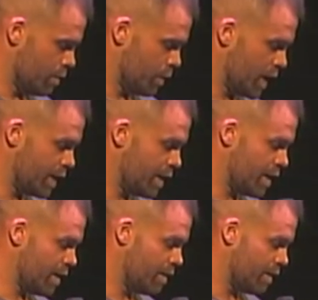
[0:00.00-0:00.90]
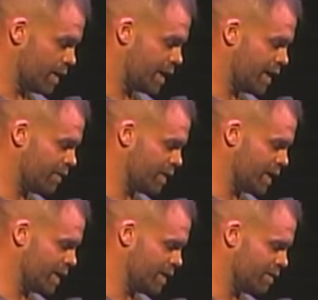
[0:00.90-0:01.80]
But I caved
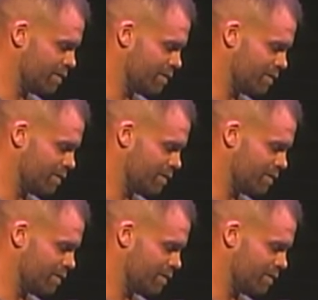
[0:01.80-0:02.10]
in and